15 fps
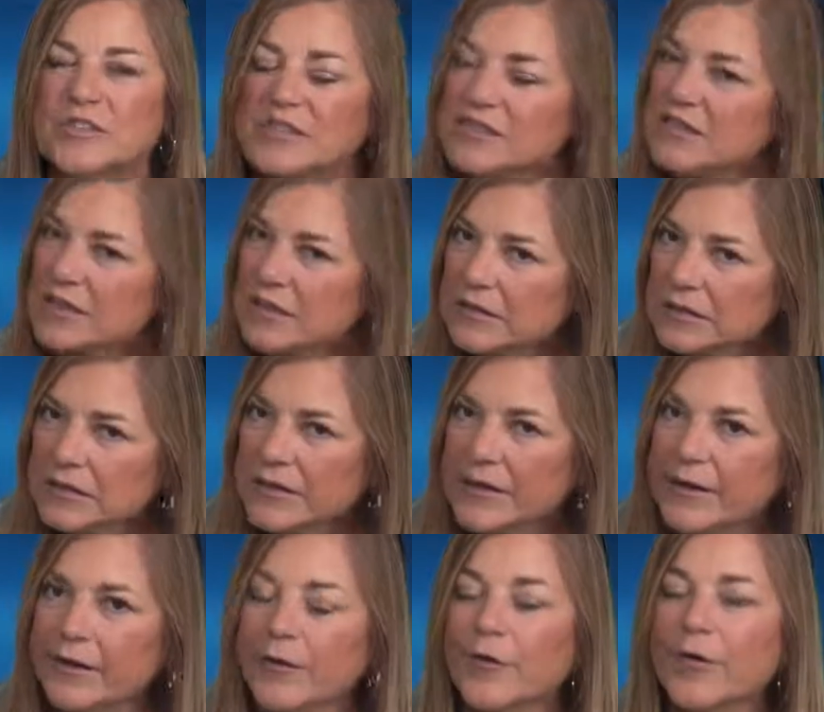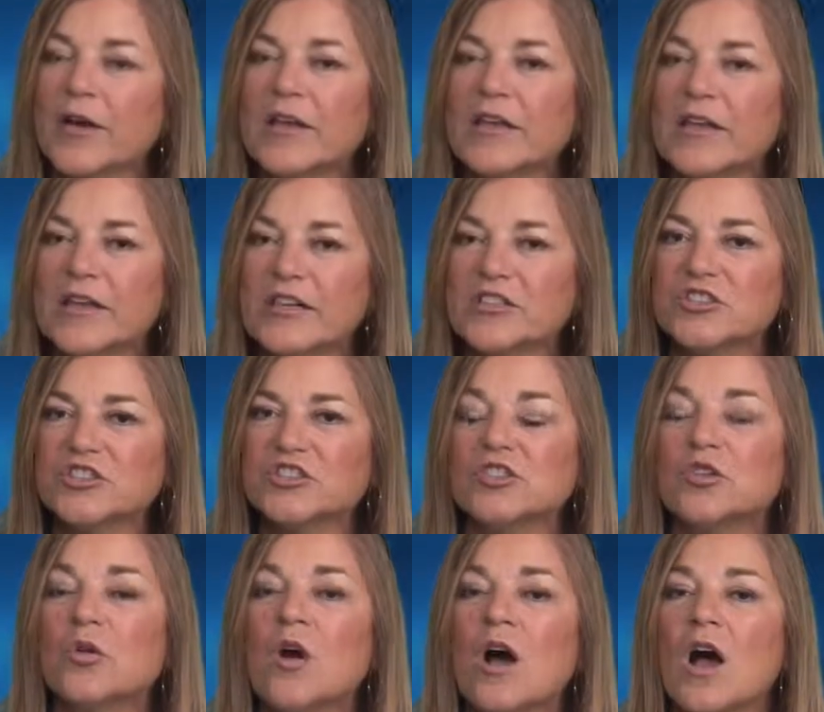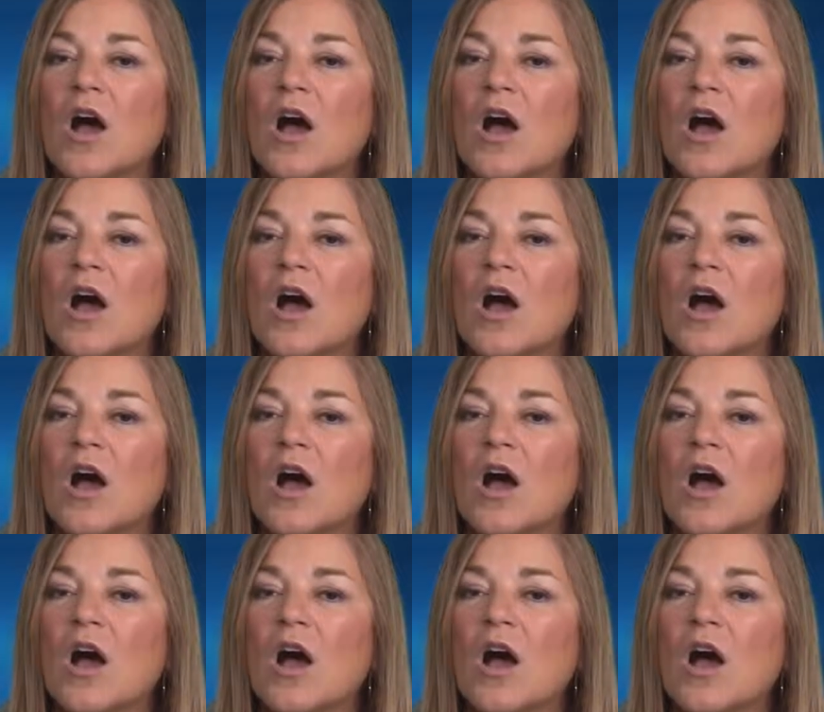This is a clear issue